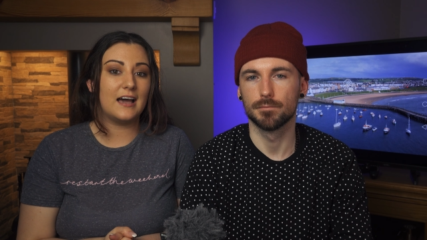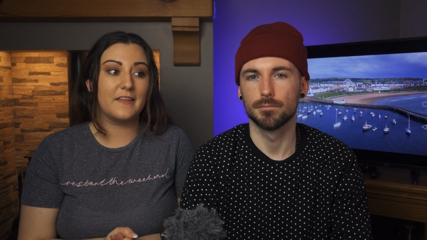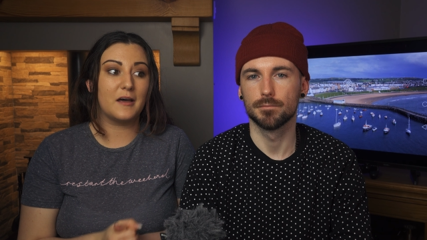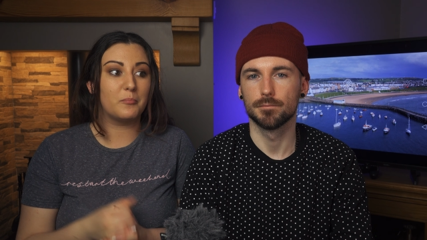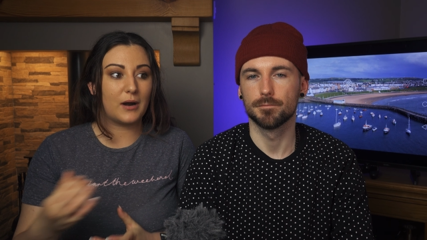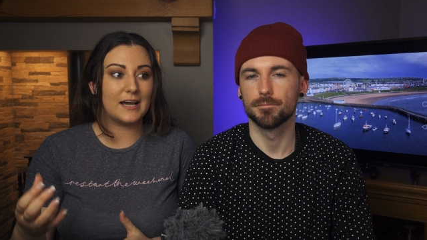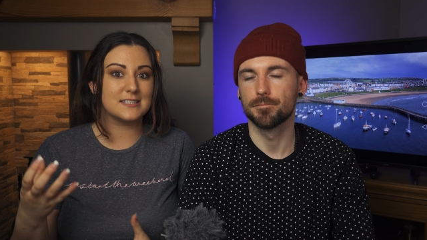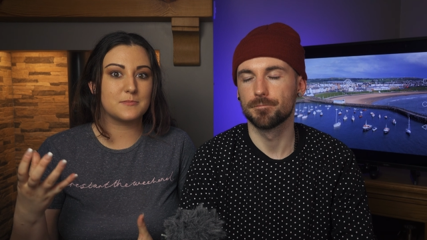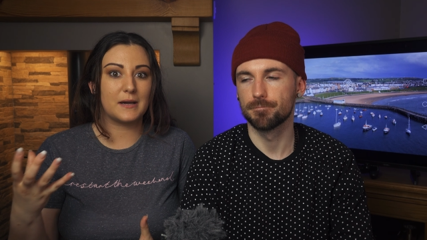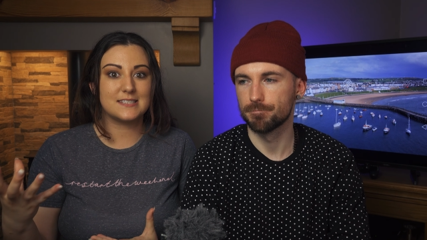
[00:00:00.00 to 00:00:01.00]
Speaker 1: uh, that
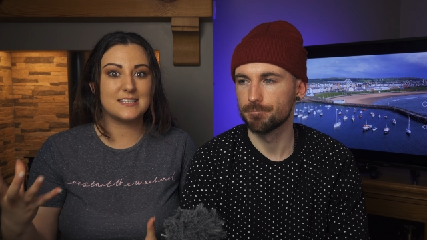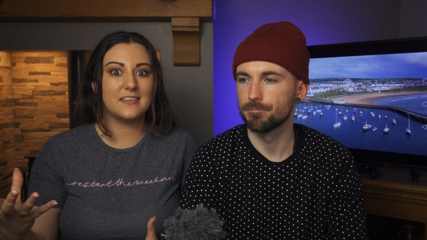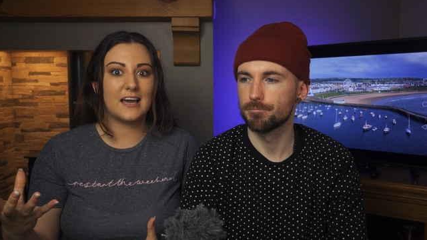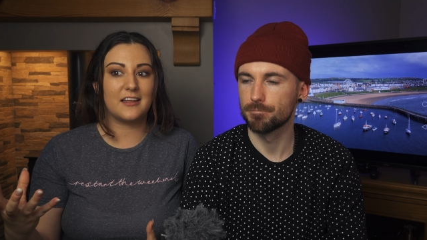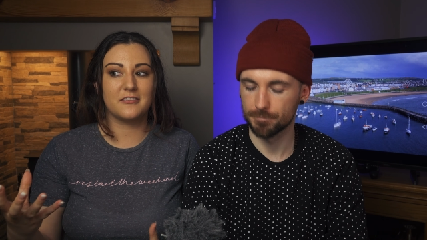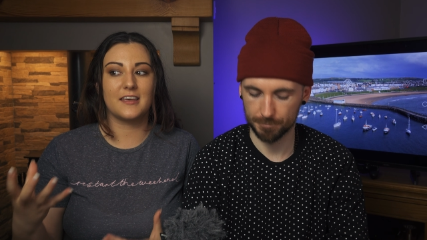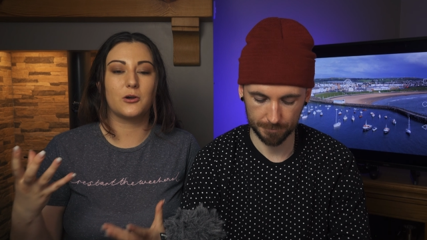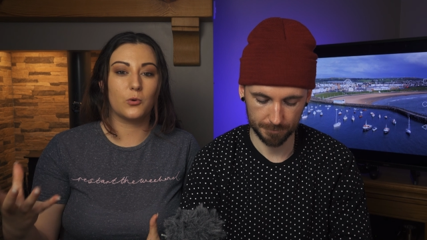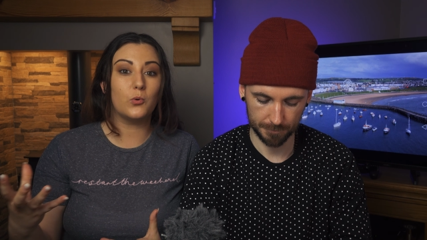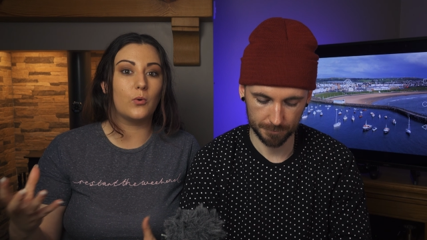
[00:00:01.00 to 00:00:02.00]
brands might see that and
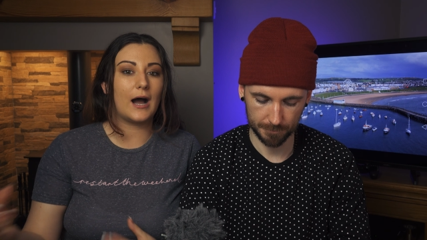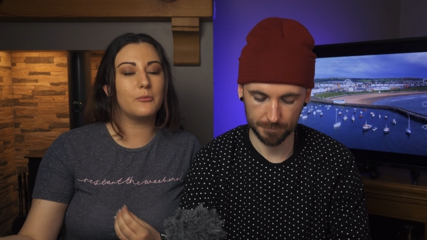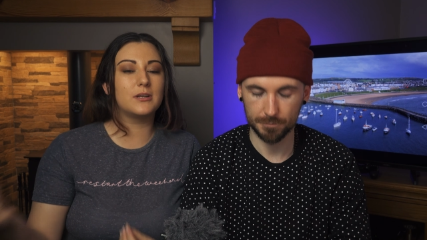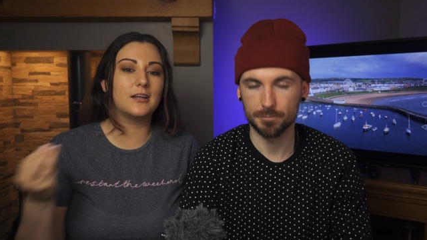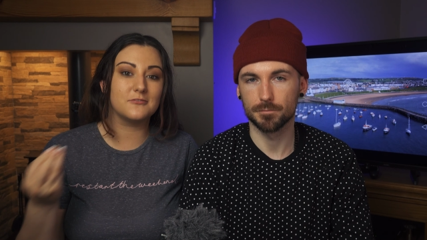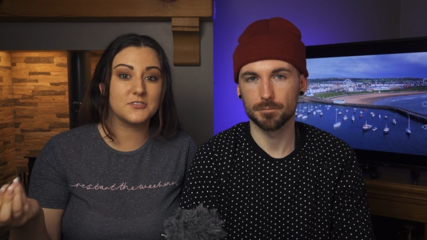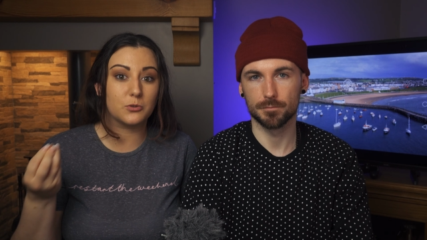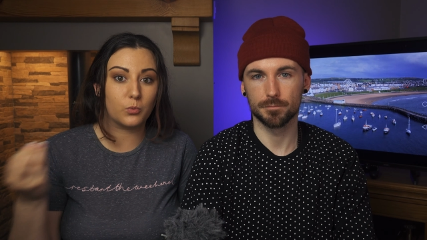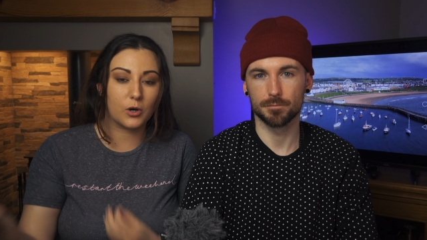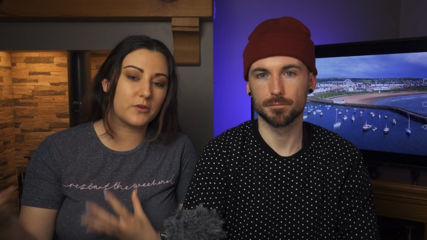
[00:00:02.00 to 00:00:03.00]
think, oh, I would love
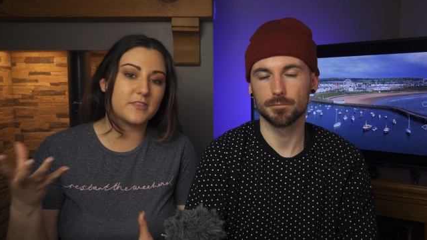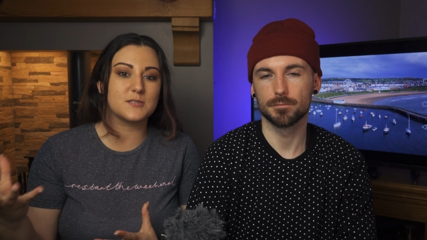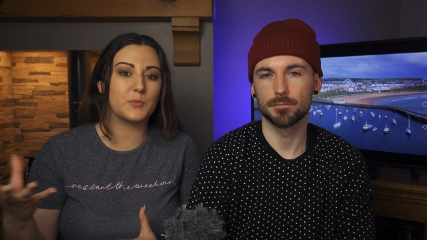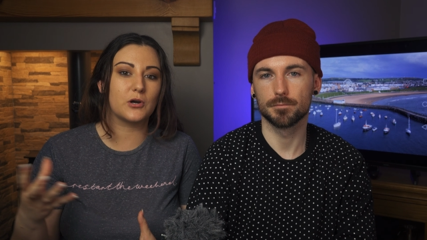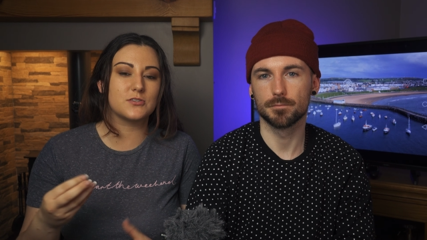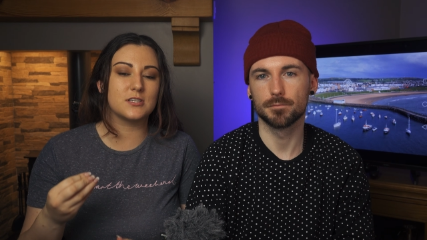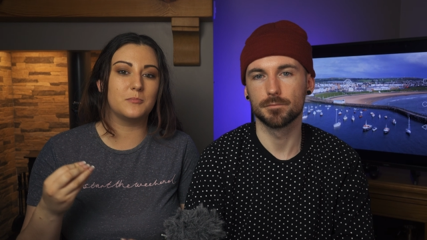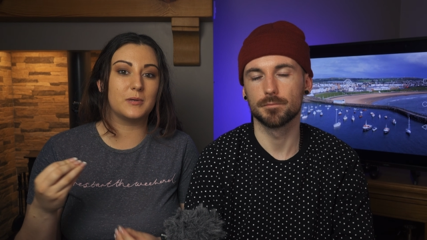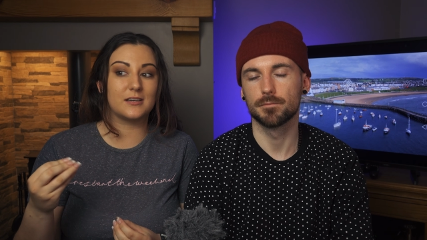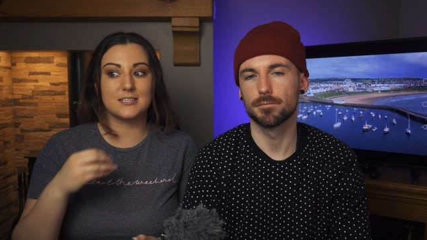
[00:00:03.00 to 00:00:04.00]
to work with this
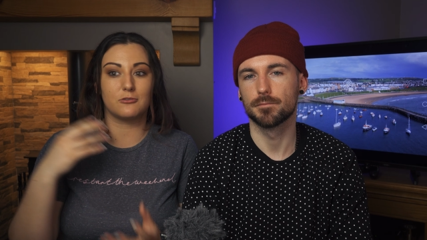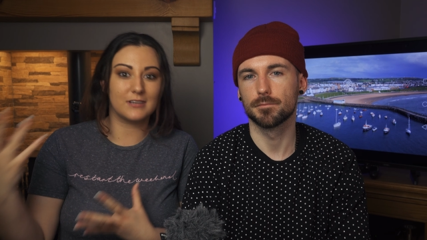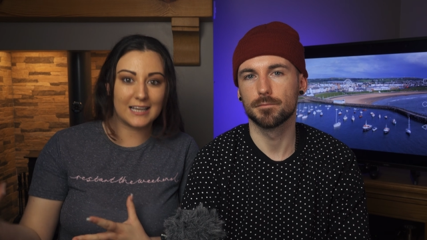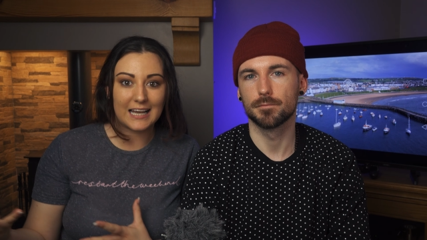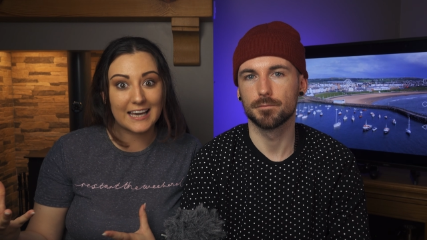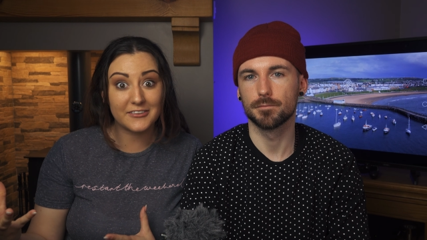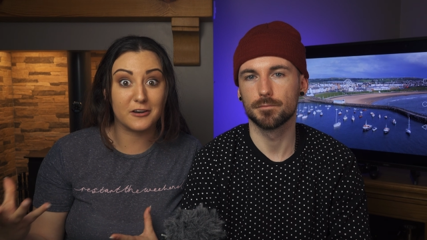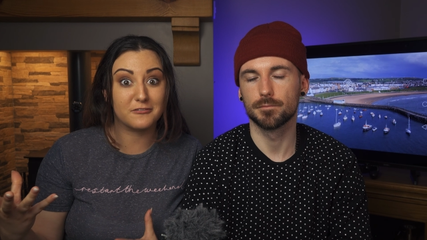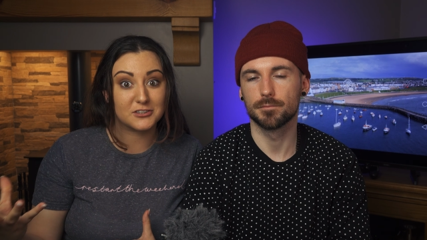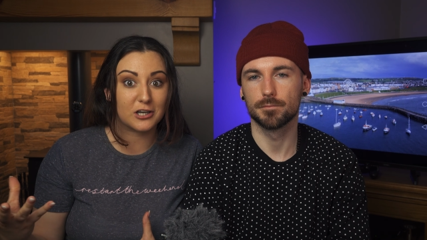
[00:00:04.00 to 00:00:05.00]
person because I really
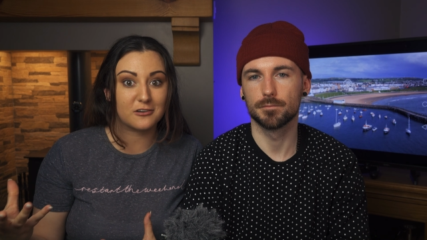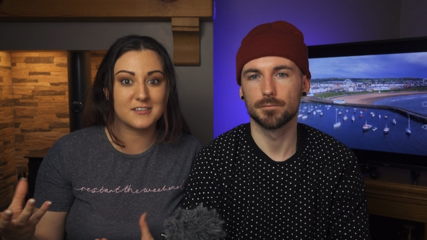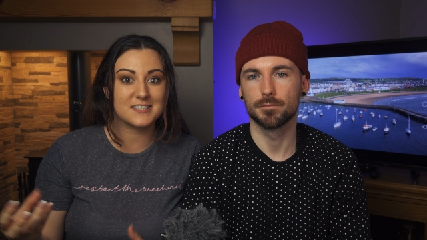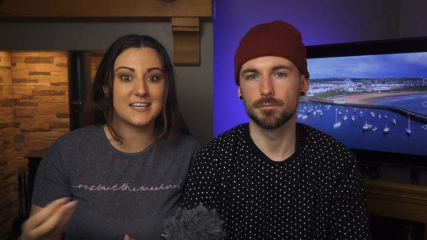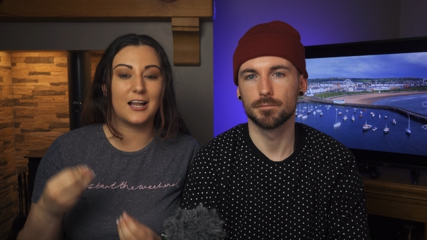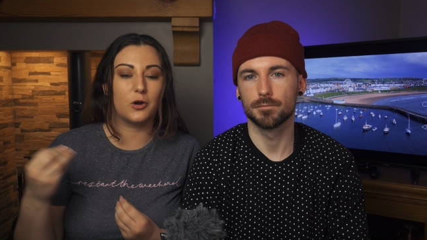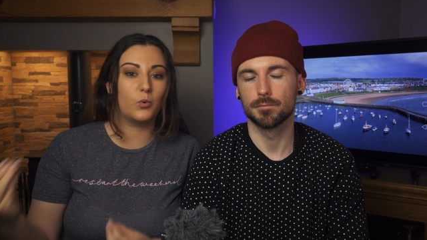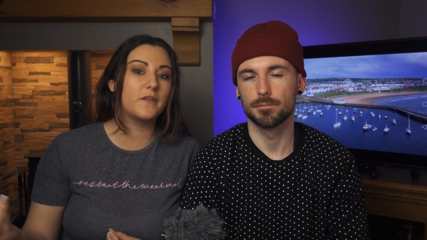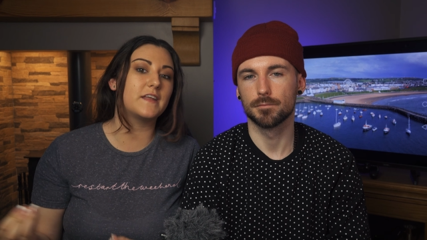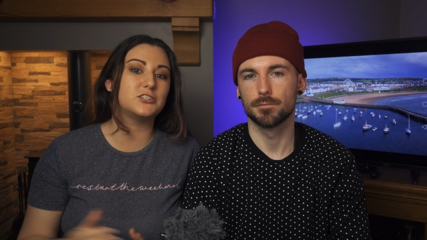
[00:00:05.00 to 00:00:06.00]
like their photography style
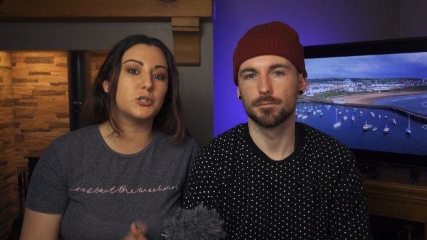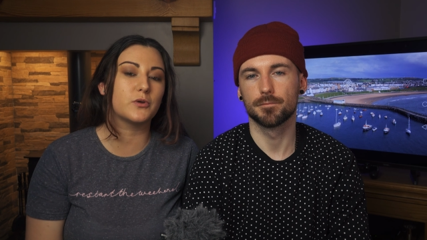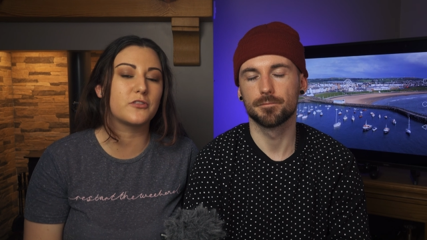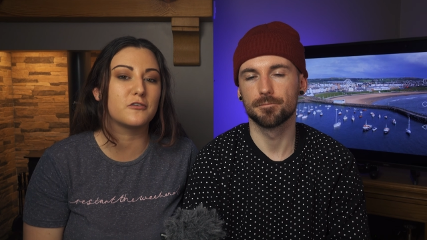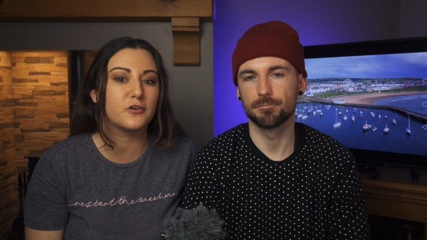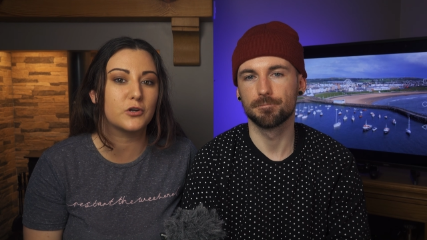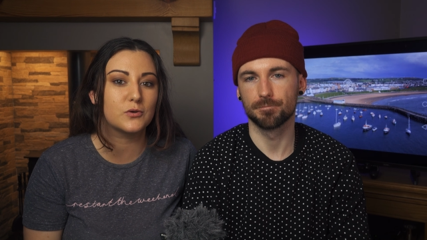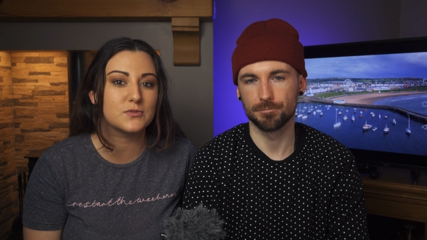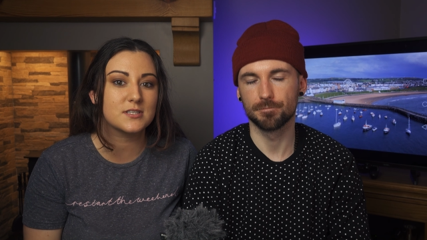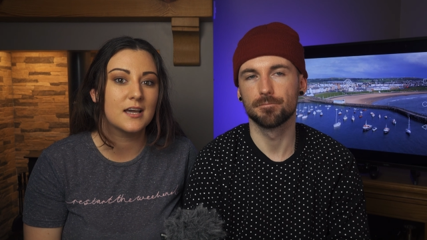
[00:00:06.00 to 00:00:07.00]
or what they do with their
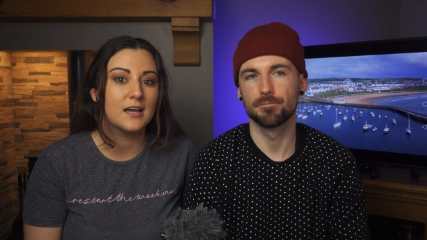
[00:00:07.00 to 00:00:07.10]
photos.